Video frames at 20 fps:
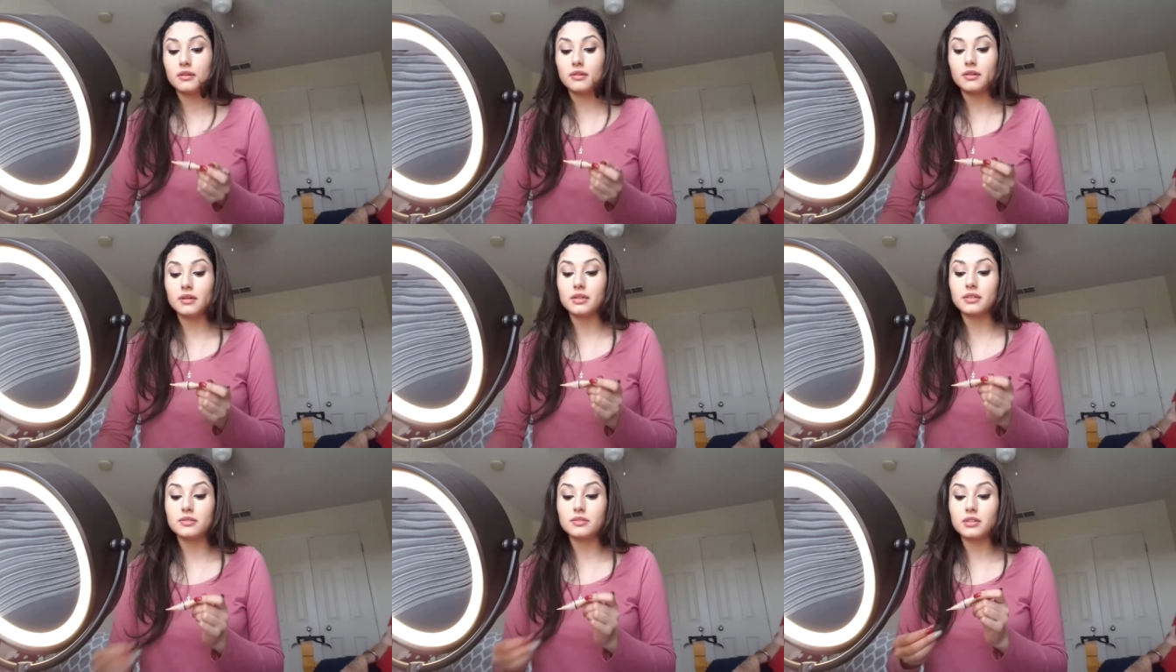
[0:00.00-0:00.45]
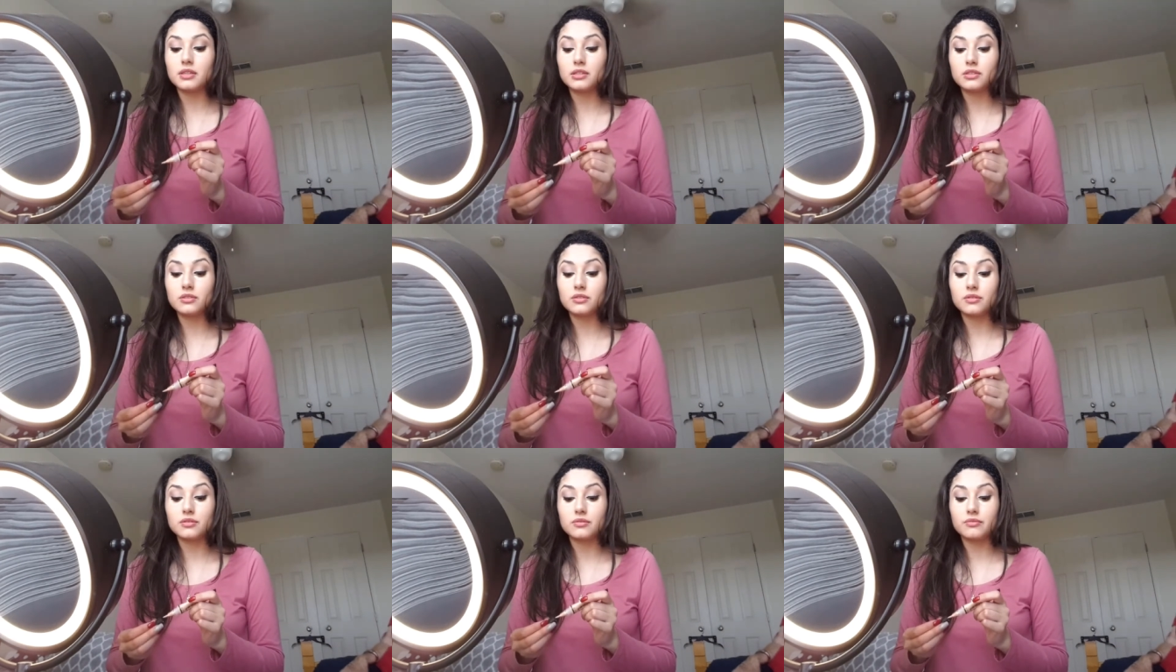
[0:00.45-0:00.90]
Alright, so I
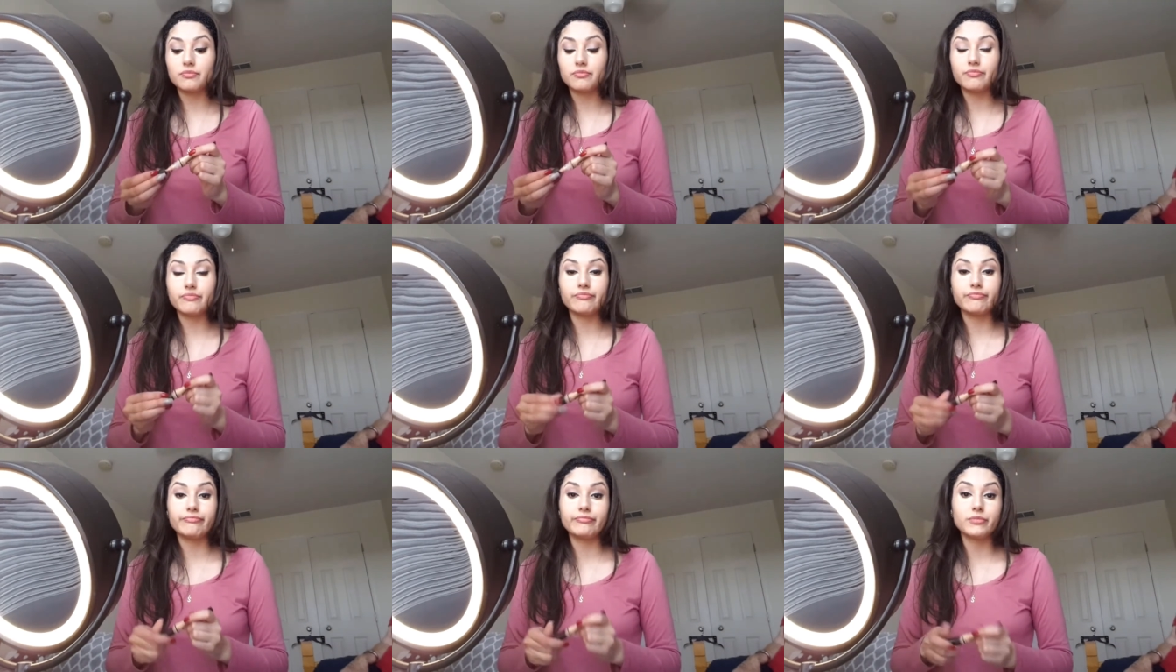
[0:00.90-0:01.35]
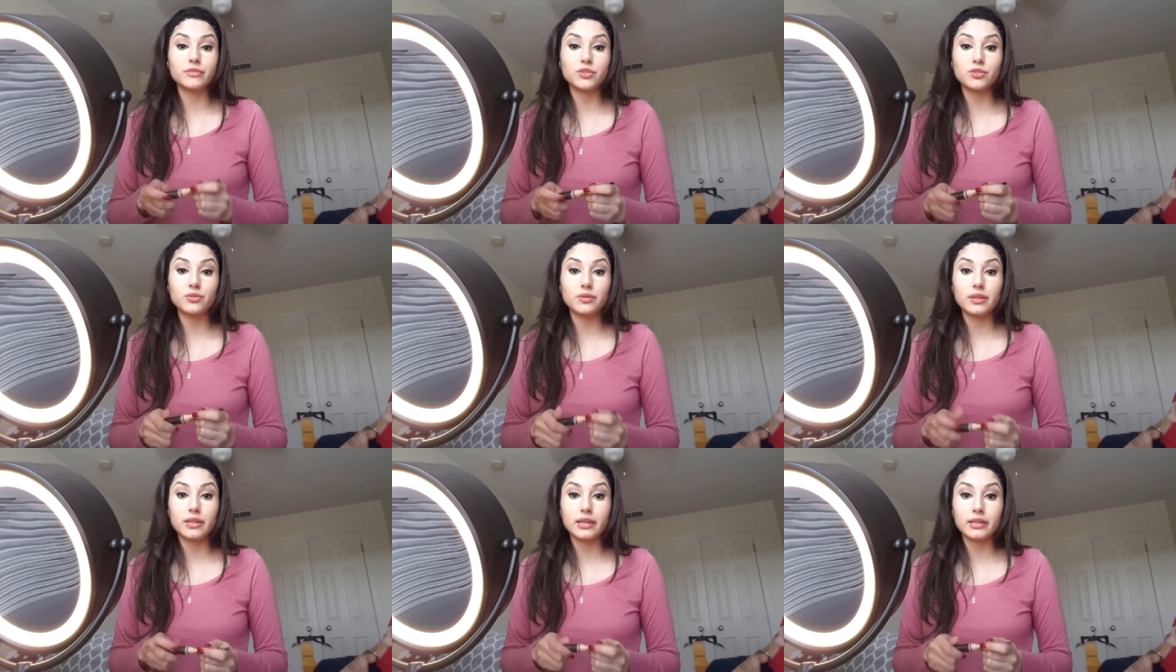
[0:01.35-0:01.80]
just
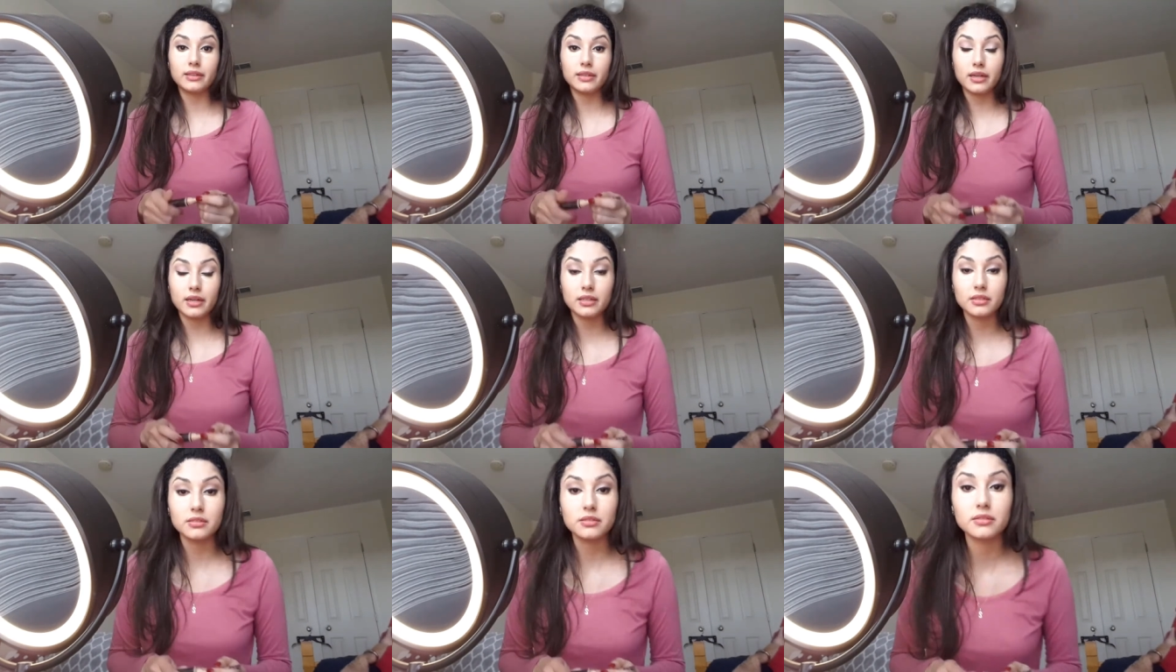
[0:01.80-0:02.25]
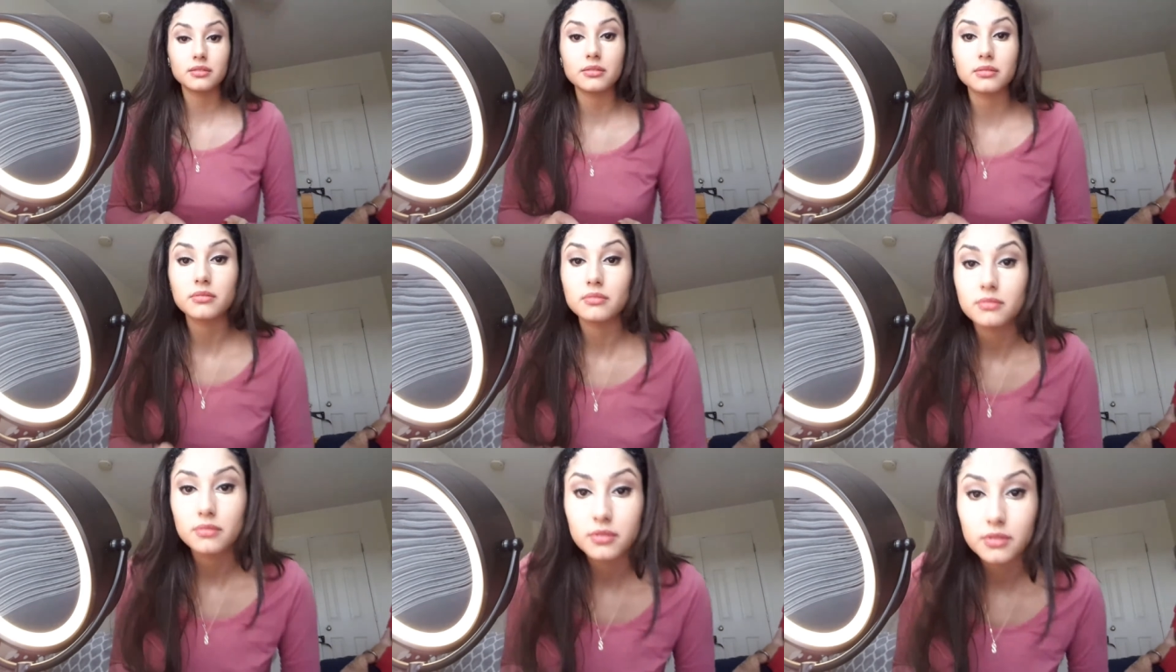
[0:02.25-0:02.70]
do it like that,
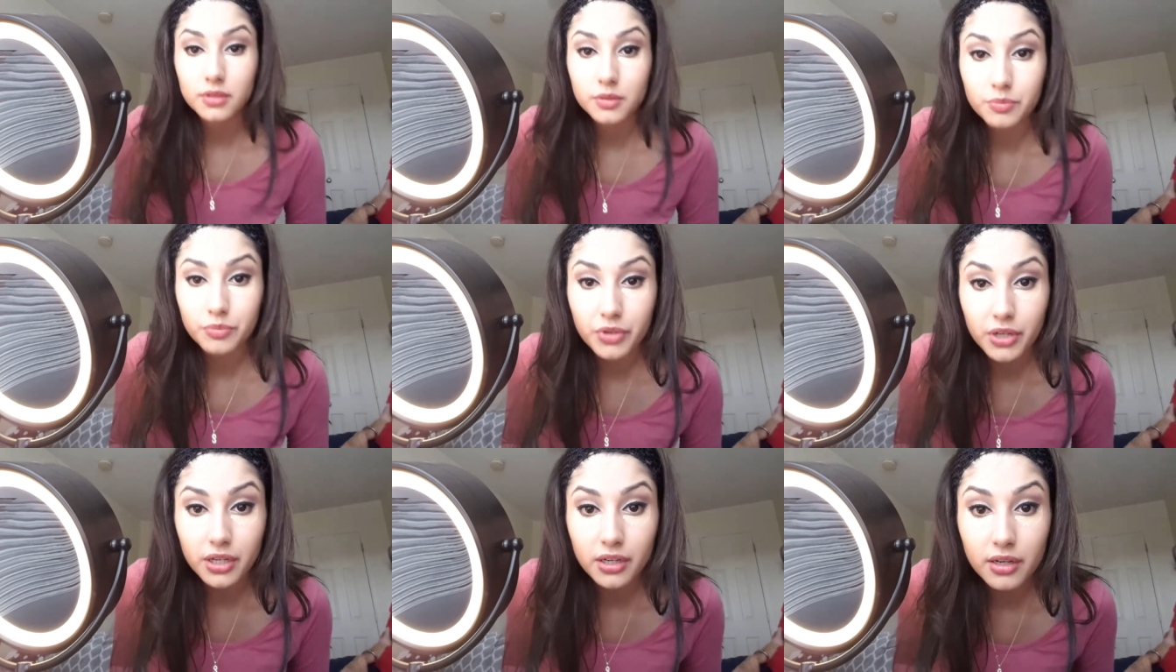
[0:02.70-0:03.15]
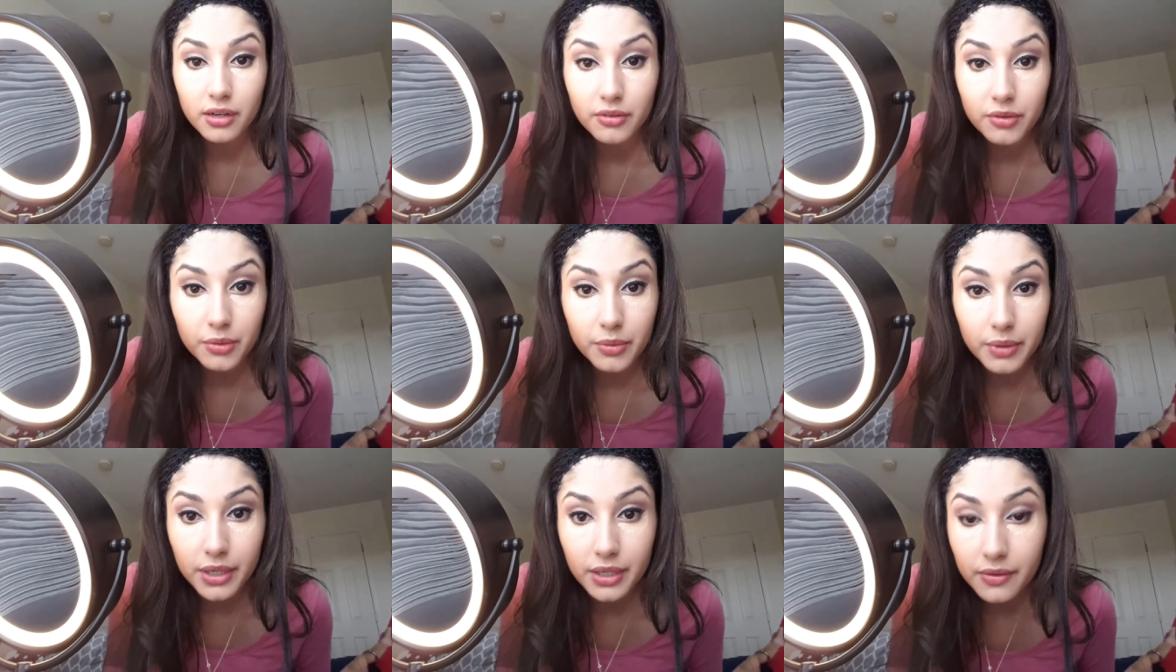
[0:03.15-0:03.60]
just spread it
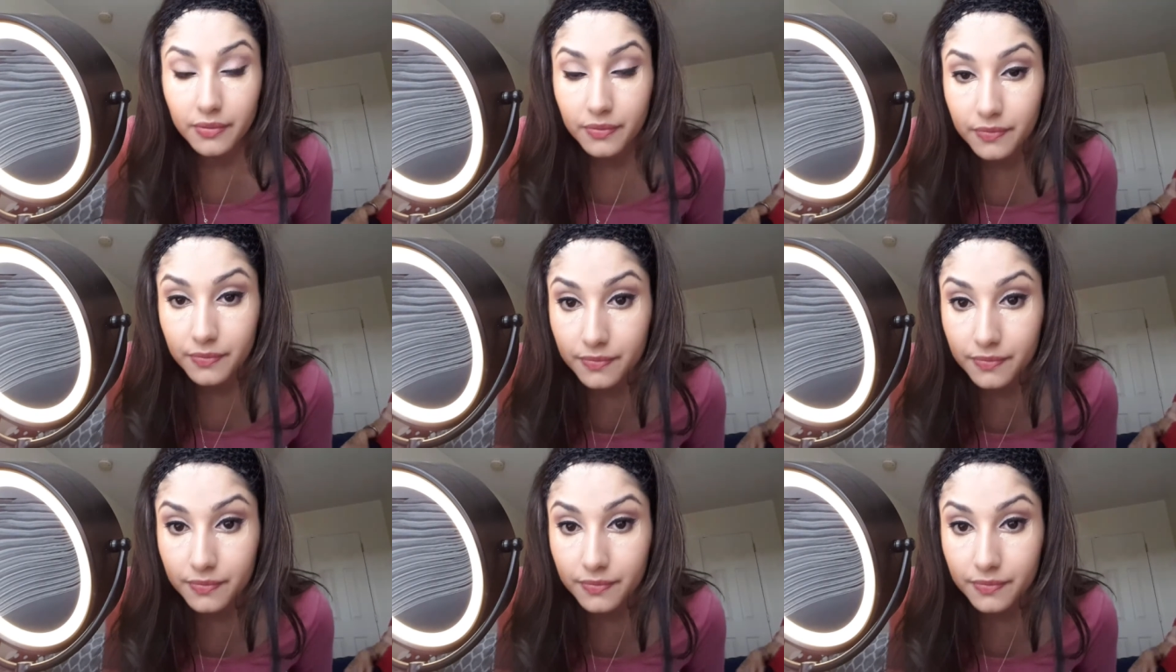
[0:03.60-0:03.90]
everywhere.